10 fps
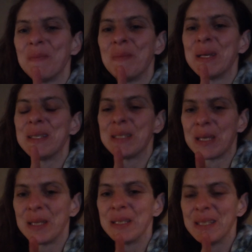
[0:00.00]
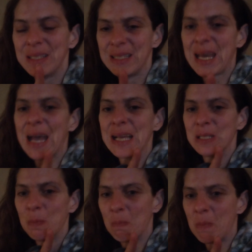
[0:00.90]
my son's
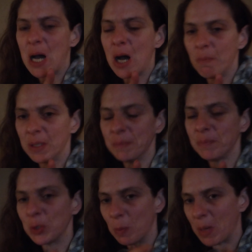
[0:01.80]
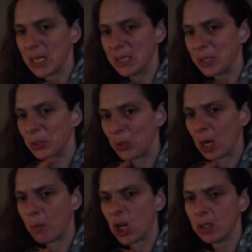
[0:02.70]
dad's mom, so my son's
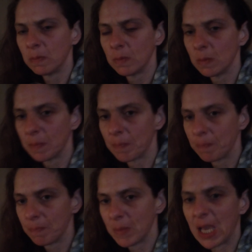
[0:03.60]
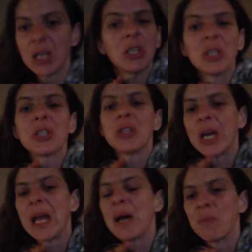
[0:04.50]
grandma, had looked
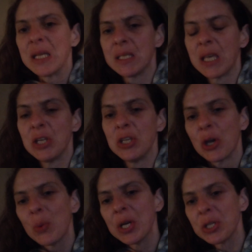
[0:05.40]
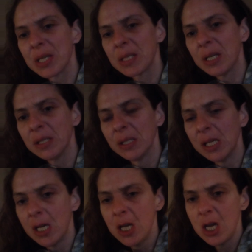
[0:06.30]
straight at me and said, "You know what, Jessica?
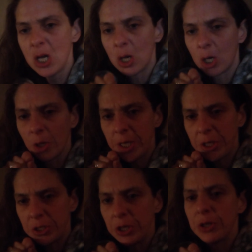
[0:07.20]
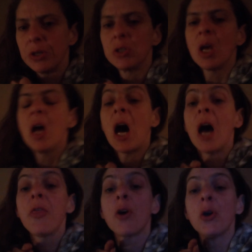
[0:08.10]
All these years,
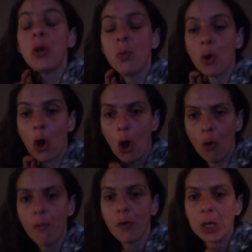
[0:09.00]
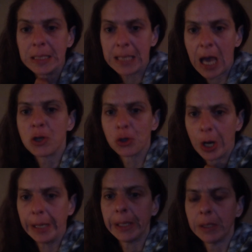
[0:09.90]
I thought you were
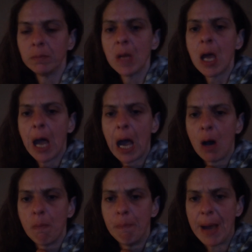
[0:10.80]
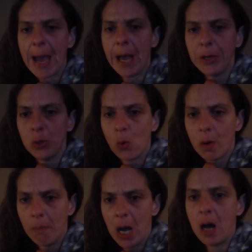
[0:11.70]
over-exaggerating how bad your
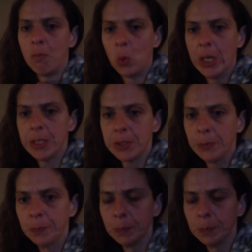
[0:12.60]
mom was.